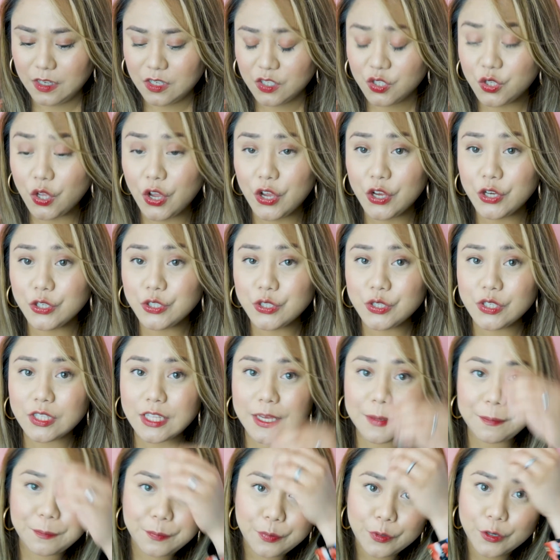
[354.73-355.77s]
So I
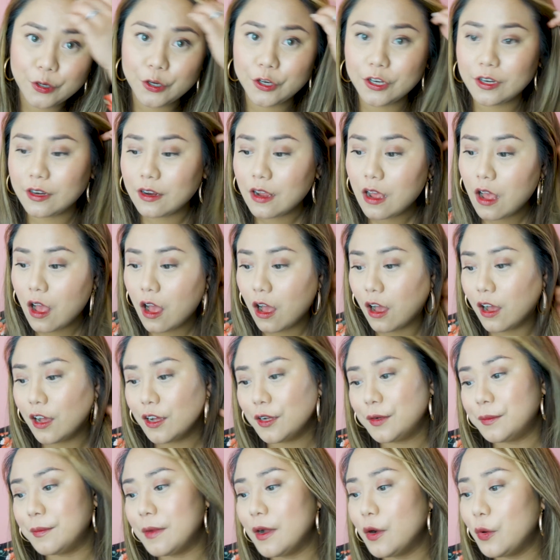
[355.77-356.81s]
usually put
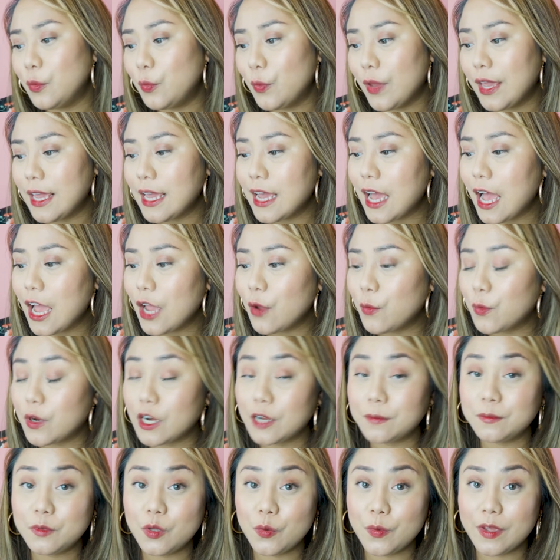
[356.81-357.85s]
a wing eye when
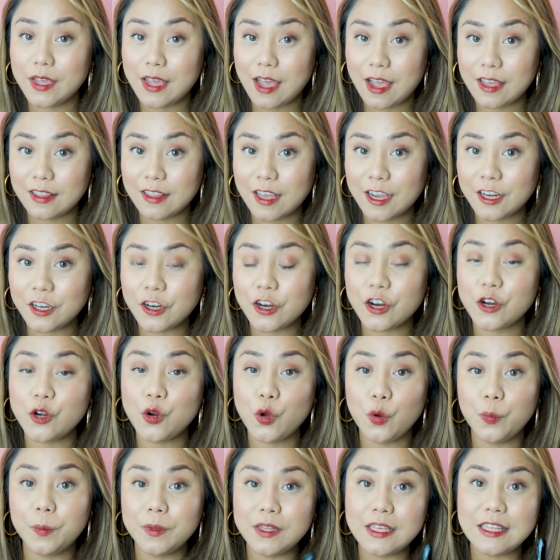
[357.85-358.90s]
I'm doing eyeliner, and
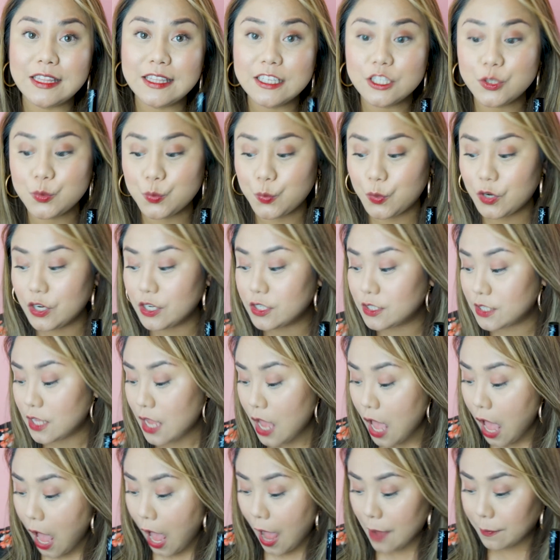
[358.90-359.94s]
hopefully this works.
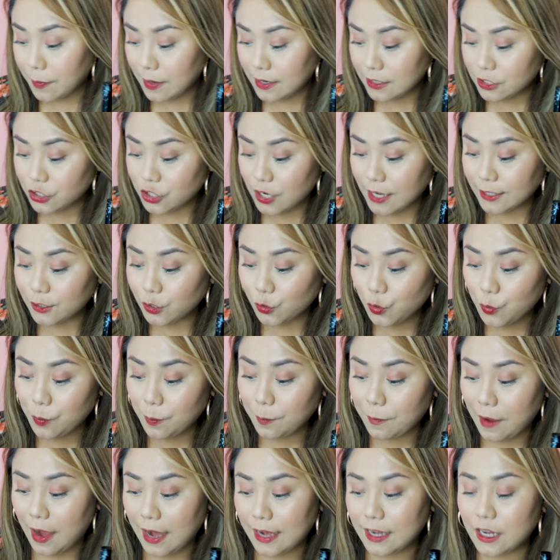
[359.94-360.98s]
I'm gonna try to
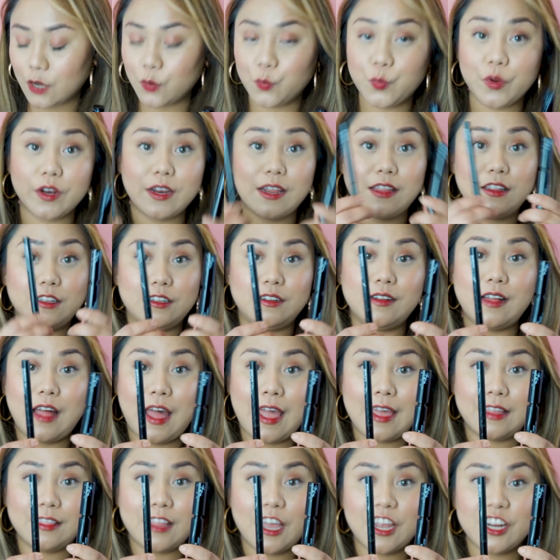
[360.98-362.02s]
combine it with a little
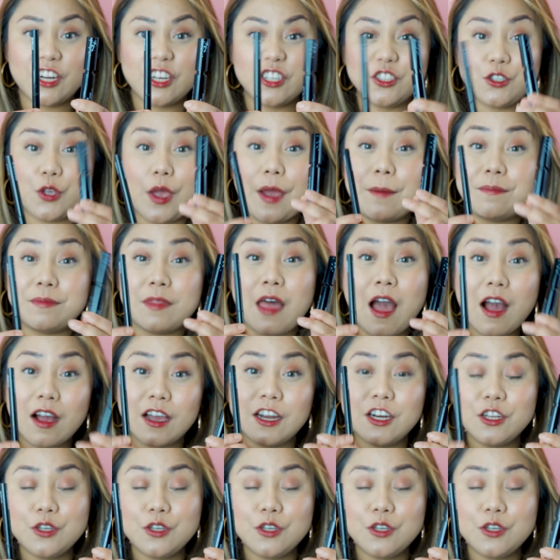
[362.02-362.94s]
eyeliner, so I'm not gonna